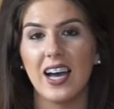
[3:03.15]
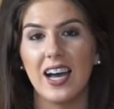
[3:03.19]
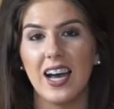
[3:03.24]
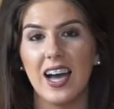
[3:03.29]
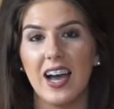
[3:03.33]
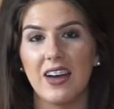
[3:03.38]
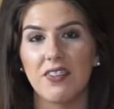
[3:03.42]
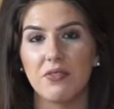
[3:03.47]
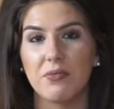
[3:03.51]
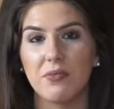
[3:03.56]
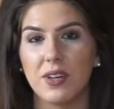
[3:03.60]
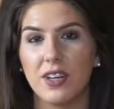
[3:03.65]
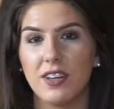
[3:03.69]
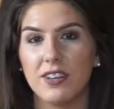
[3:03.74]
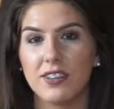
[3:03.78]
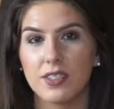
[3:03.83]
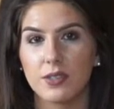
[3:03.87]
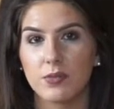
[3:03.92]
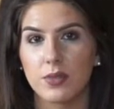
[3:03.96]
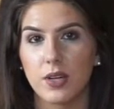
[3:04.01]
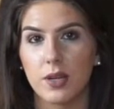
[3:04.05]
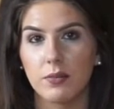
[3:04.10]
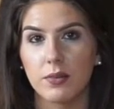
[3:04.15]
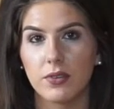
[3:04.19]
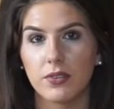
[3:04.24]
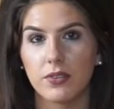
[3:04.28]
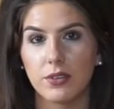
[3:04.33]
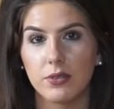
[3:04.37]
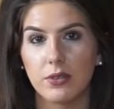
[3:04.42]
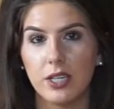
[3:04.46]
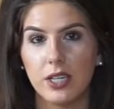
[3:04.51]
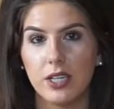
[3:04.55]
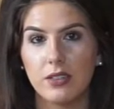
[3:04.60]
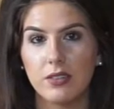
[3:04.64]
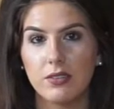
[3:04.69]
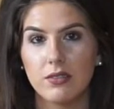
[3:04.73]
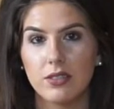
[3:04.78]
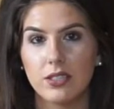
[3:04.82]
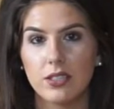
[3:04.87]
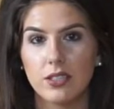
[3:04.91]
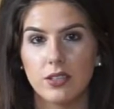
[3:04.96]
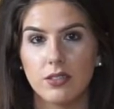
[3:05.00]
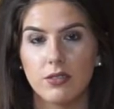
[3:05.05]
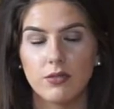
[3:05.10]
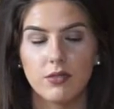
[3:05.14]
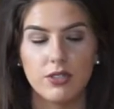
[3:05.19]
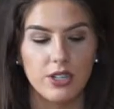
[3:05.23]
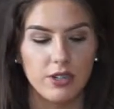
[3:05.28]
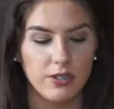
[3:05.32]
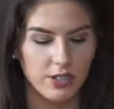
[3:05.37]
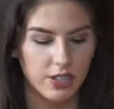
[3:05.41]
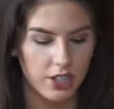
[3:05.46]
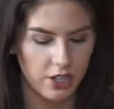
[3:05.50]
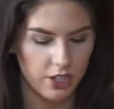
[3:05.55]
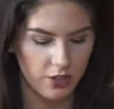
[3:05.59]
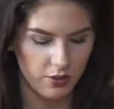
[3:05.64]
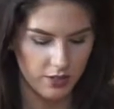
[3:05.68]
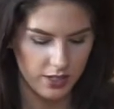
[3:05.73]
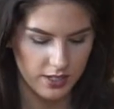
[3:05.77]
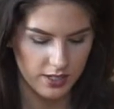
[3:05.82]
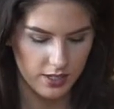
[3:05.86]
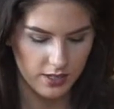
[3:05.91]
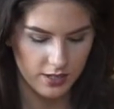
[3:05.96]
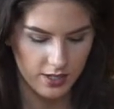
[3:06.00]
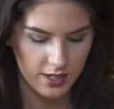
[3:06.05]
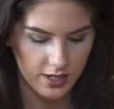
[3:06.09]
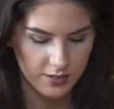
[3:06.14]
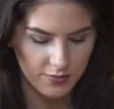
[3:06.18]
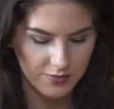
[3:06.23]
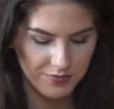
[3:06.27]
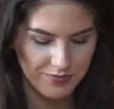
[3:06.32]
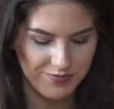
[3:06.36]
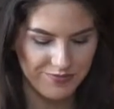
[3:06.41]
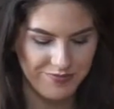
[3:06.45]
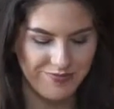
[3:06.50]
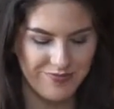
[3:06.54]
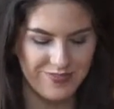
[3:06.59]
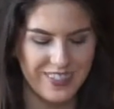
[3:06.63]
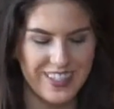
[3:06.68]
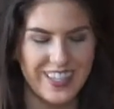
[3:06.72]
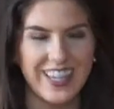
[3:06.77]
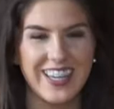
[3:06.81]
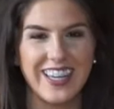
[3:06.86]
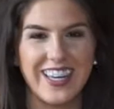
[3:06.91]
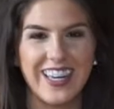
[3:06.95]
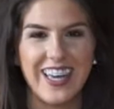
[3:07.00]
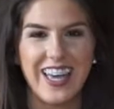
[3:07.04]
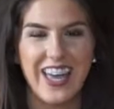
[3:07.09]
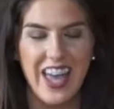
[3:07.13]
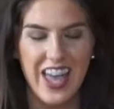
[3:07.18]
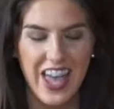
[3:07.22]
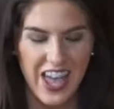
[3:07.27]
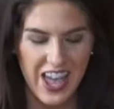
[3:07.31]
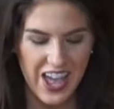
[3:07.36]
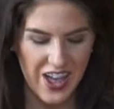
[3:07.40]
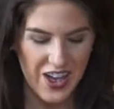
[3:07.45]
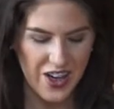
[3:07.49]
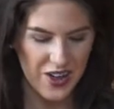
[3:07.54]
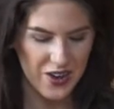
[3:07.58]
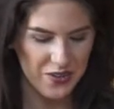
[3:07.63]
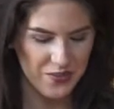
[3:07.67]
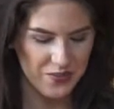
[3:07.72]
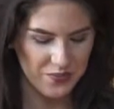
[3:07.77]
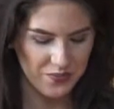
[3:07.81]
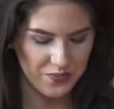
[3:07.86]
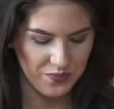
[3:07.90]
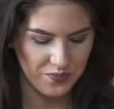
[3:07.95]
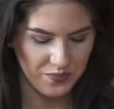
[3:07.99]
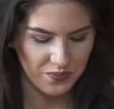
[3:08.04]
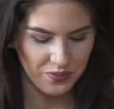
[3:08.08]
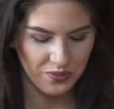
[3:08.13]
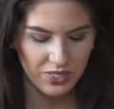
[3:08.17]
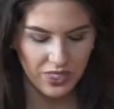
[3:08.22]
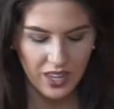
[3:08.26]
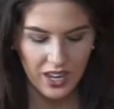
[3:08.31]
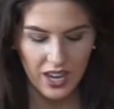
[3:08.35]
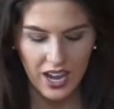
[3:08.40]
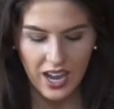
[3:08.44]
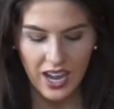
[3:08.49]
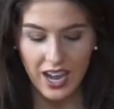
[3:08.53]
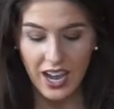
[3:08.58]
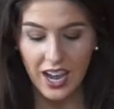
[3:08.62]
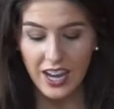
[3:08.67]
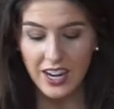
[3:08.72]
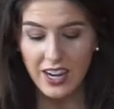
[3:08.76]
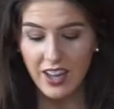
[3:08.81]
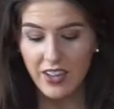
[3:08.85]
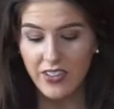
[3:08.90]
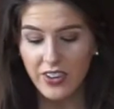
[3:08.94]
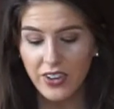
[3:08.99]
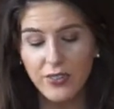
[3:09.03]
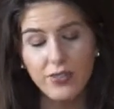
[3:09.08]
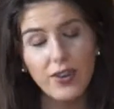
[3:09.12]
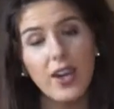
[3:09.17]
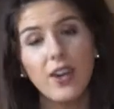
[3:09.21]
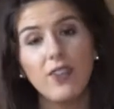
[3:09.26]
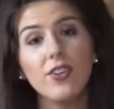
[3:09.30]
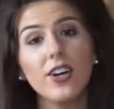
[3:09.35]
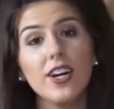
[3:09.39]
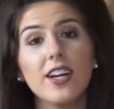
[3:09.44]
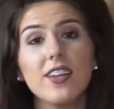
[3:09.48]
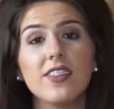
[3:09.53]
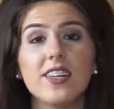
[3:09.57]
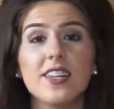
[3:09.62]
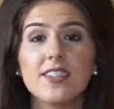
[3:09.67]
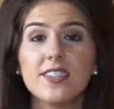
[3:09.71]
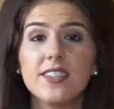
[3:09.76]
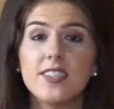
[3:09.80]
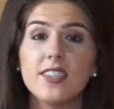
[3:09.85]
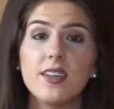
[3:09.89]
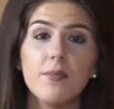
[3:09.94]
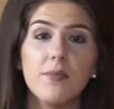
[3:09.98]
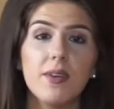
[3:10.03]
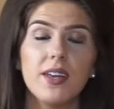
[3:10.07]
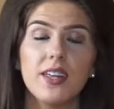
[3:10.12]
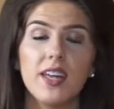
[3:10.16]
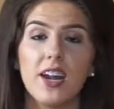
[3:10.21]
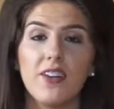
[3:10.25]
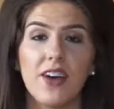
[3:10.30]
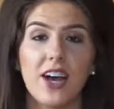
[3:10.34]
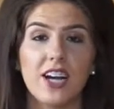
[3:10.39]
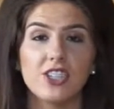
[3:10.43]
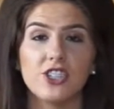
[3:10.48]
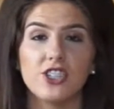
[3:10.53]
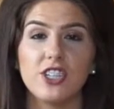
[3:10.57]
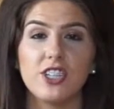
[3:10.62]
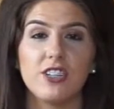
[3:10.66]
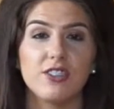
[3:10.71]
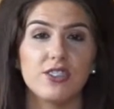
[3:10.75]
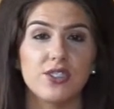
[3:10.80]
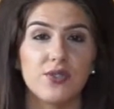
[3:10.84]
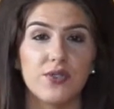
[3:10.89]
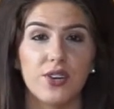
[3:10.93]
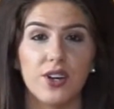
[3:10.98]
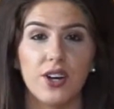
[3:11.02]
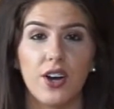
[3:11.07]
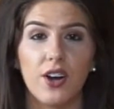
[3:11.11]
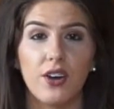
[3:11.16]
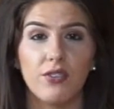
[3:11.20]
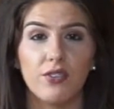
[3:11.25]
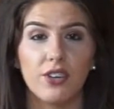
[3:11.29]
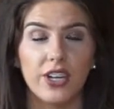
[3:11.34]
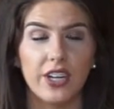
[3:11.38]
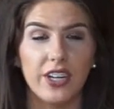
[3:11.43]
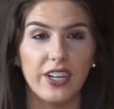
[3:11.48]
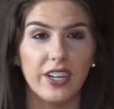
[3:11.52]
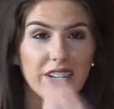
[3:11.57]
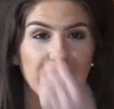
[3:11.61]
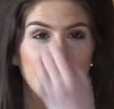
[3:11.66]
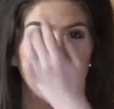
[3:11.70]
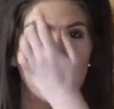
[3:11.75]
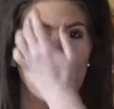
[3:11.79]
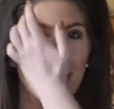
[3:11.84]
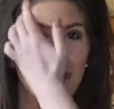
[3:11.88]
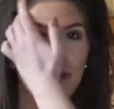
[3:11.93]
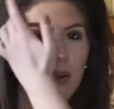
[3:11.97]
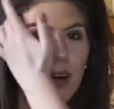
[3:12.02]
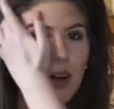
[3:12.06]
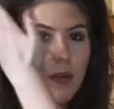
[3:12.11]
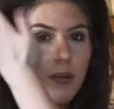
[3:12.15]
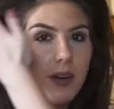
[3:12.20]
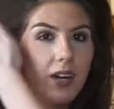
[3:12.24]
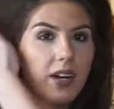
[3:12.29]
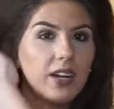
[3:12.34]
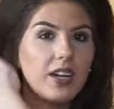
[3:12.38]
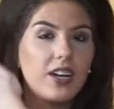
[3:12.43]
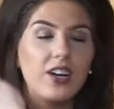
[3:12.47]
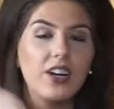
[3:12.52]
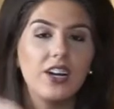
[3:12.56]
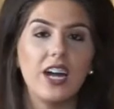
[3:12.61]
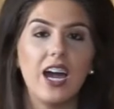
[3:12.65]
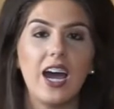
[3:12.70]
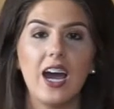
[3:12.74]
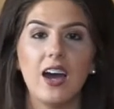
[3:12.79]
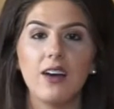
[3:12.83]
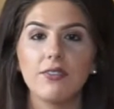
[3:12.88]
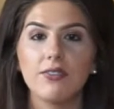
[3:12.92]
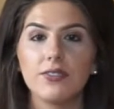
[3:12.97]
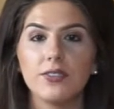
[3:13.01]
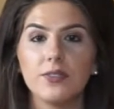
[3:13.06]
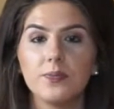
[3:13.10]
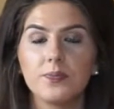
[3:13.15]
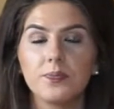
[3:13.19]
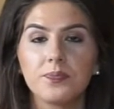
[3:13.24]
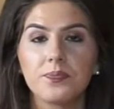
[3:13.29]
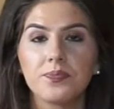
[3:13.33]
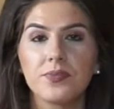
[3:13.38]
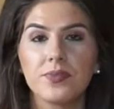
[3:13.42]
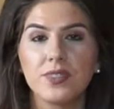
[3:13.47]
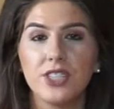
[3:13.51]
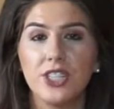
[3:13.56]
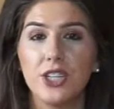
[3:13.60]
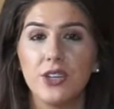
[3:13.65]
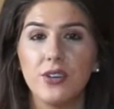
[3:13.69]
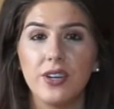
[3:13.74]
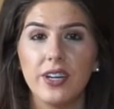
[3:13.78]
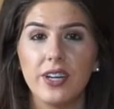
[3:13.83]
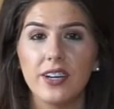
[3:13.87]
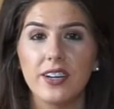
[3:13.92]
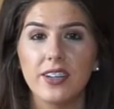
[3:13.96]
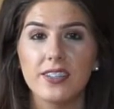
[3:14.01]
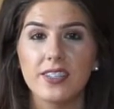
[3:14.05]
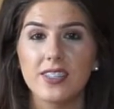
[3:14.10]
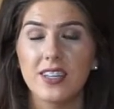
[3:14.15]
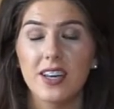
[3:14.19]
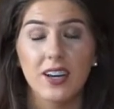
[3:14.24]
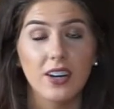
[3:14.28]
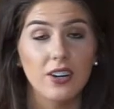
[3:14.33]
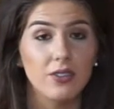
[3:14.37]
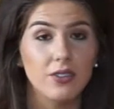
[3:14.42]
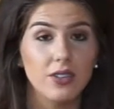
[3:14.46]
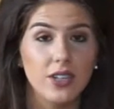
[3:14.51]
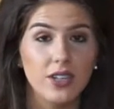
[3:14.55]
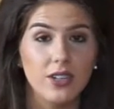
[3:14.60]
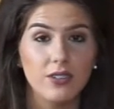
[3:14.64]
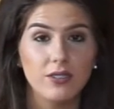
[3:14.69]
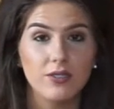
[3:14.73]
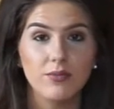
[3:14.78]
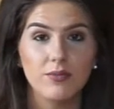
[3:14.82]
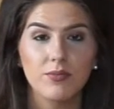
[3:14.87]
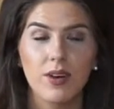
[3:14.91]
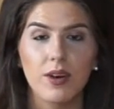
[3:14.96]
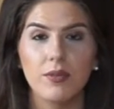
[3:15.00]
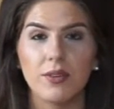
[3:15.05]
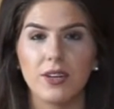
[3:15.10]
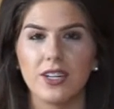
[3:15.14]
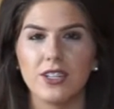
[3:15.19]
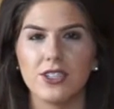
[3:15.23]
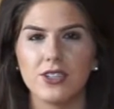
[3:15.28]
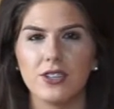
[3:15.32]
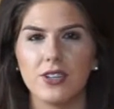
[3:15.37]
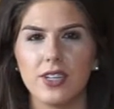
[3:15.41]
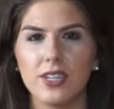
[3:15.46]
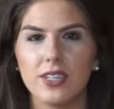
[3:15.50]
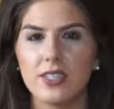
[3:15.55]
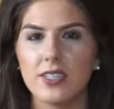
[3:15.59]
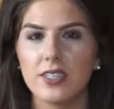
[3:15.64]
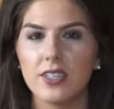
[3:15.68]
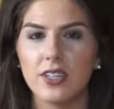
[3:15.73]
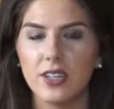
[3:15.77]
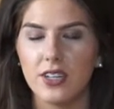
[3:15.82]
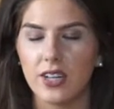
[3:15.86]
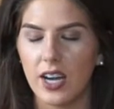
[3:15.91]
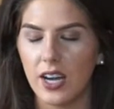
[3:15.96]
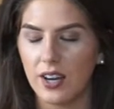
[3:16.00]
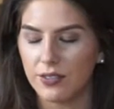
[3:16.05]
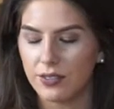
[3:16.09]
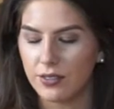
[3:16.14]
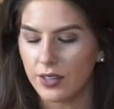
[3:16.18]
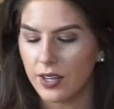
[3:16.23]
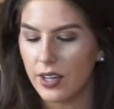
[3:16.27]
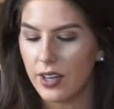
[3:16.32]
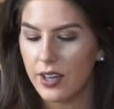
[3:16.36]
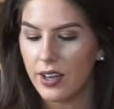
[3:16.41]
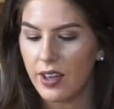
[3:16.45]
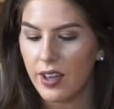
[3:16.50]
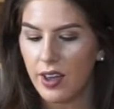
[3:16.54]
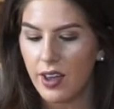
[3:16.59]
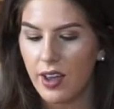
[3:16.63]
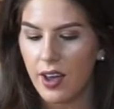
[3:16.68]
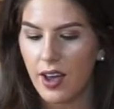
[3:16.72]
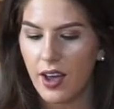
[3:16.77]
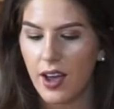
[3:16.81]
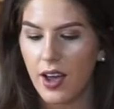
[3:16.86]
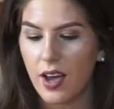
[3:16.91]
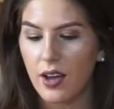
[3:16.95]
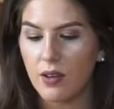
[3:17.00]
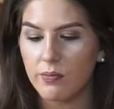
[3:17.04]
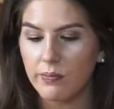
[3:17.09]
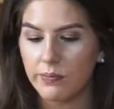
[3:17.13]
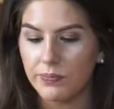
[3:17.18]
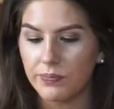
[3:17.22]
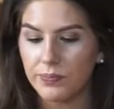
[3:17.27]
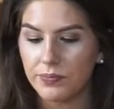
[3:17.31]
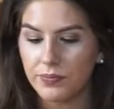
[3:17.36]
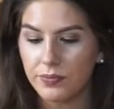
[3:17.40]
I haven't been using primer for a while, so don't tell anyone I said that. Another favorite, this is something that I've actually used for over a year now, probably a year and a half, 2 years, I don't know, probably not 2 years, a year and a half.